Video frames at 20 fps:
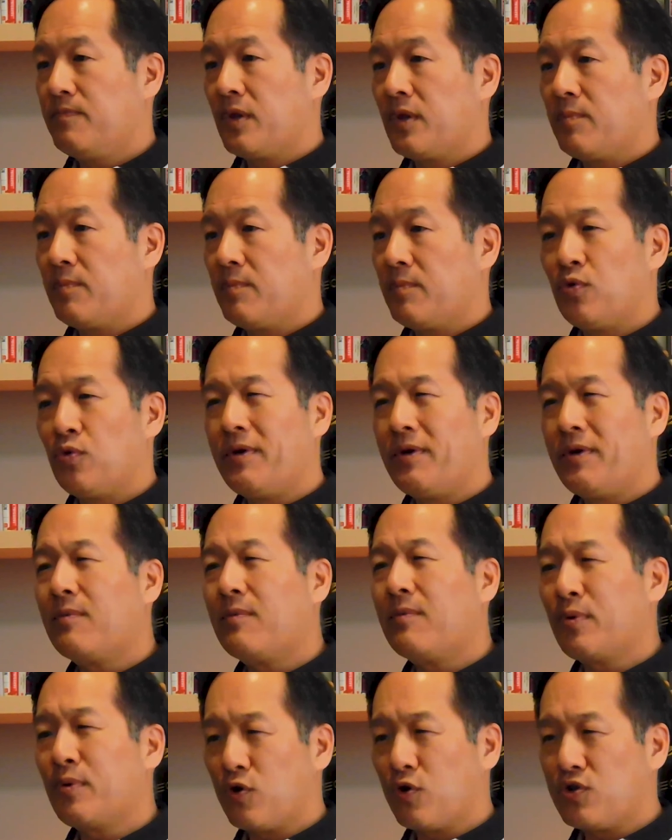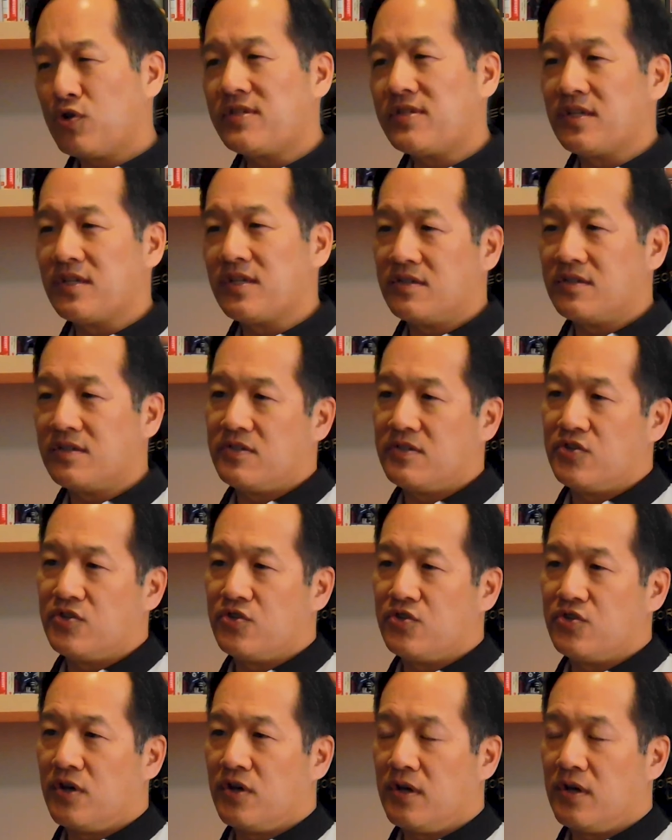Don't make a purchasing decision
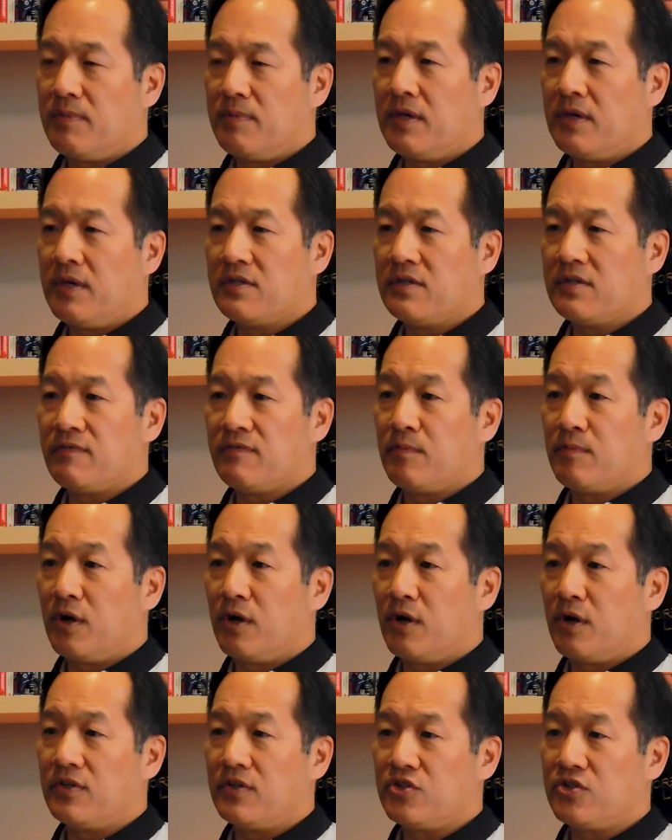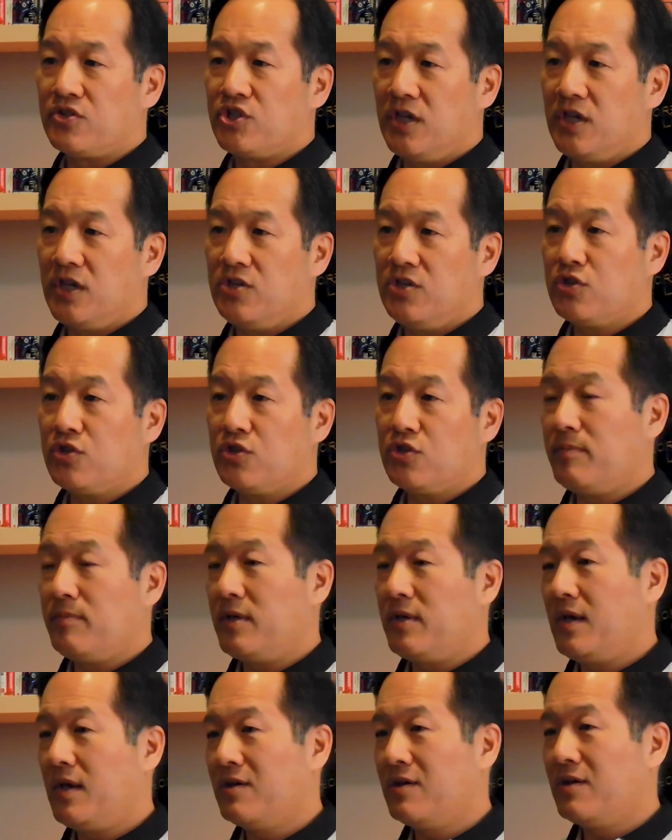on it, because if the markets change, you're going to be
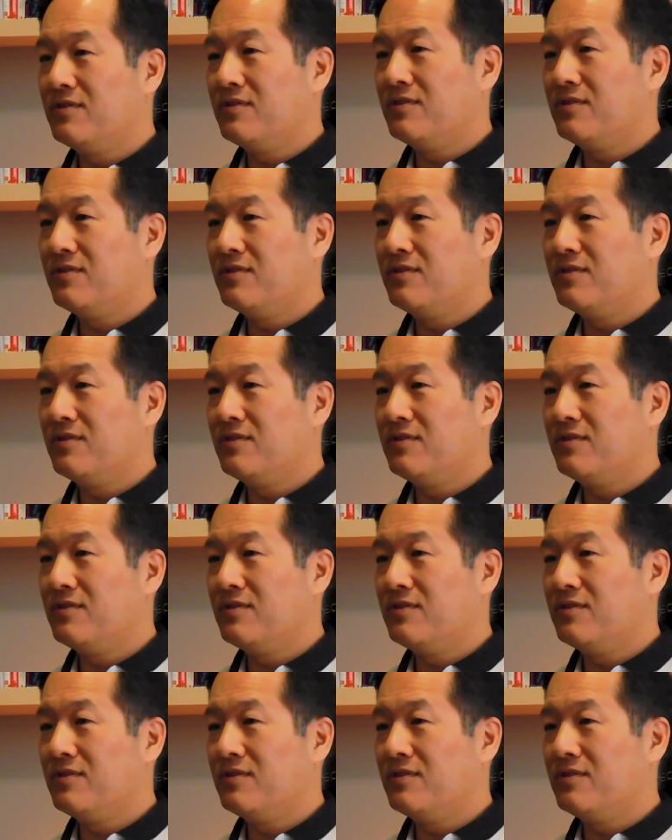held